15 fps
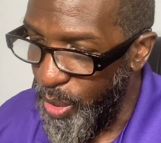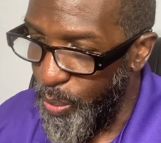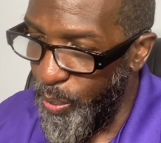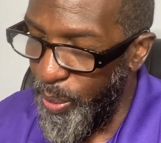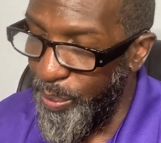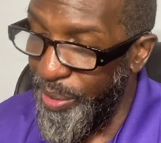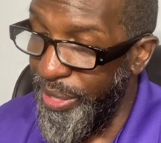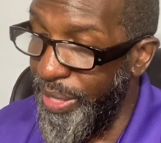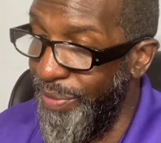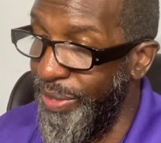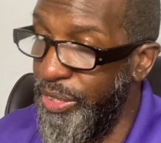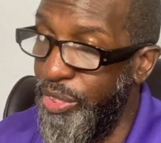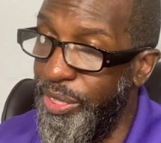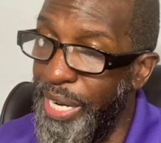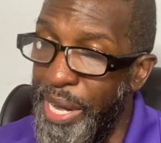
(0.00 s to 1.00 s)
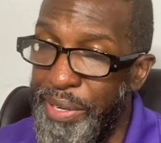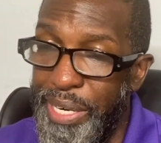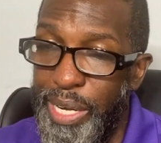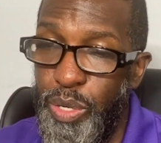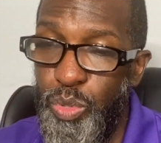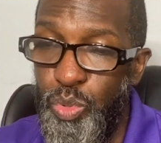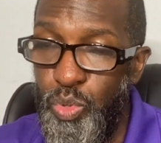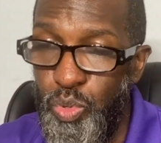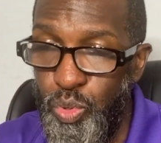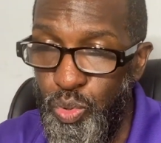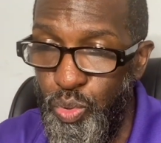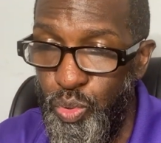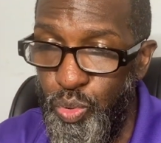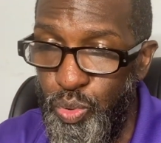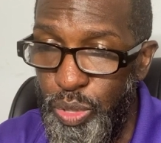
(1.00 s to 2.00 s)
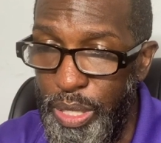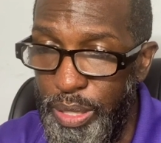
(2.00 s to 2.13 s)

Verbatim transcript: We want to give a shout out to